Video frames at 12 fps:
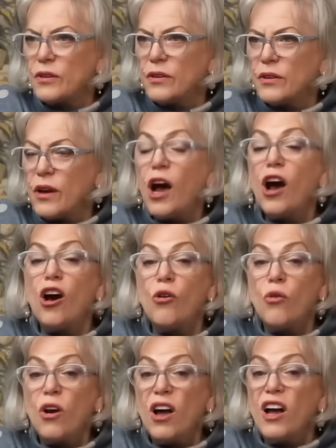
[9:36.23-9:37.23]

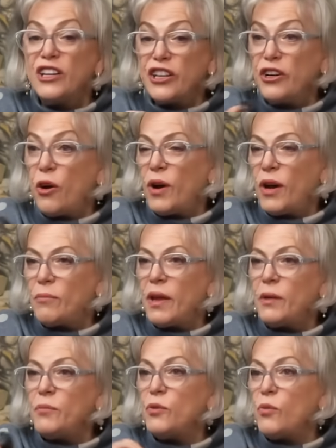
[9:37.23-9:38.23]
Oh, you know what?
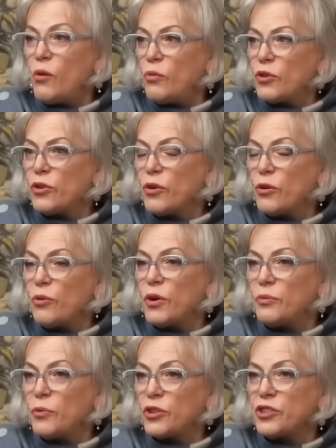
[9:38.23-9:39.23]
Maybe when
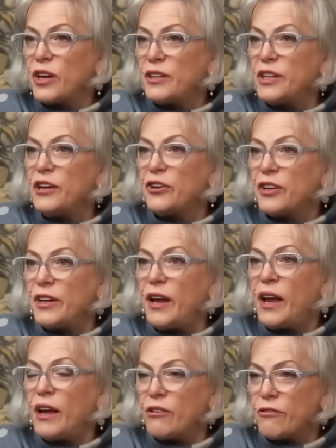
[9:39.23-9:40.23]
we're done here
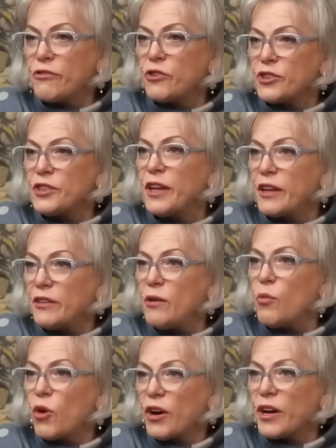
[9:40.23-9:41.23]
today or first thing in the
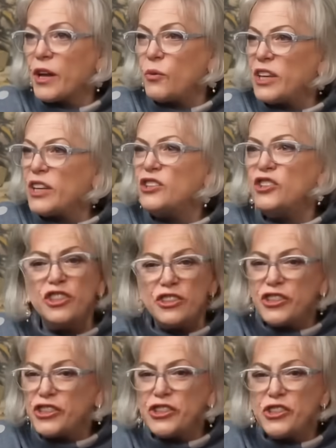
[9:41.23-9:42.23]
morning, we can
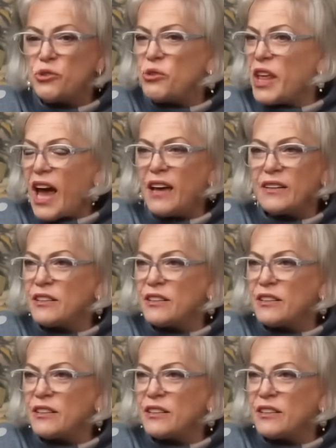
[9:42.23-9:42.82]
just do that.